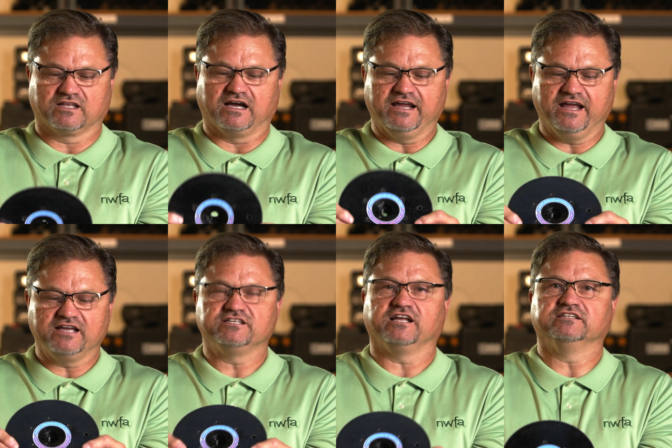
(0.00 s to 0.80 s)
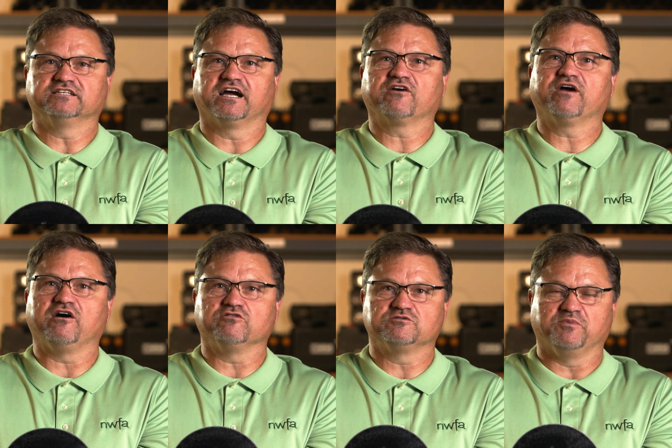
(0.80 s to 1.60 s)
I edged that entire
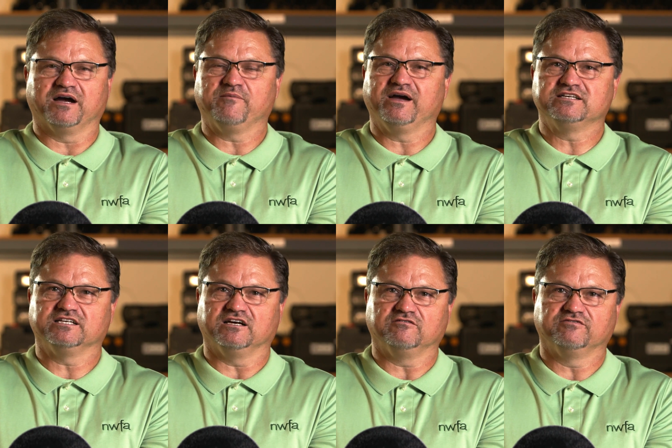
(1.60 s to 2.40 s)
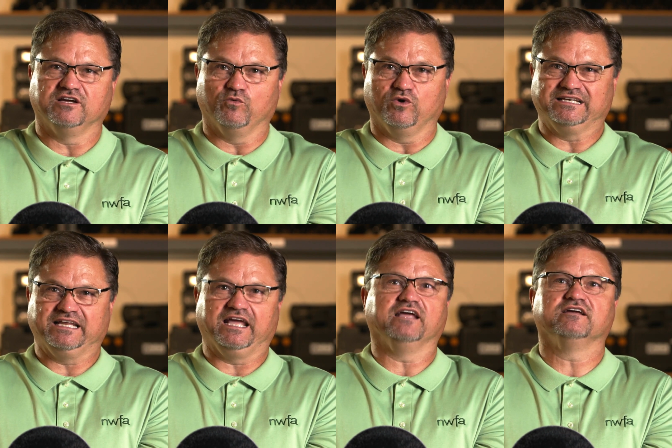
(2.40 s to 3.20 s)
house by myself in one
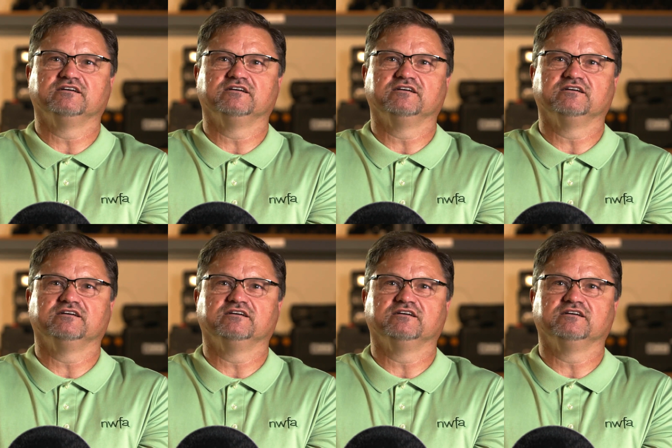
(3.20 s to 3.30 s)
day.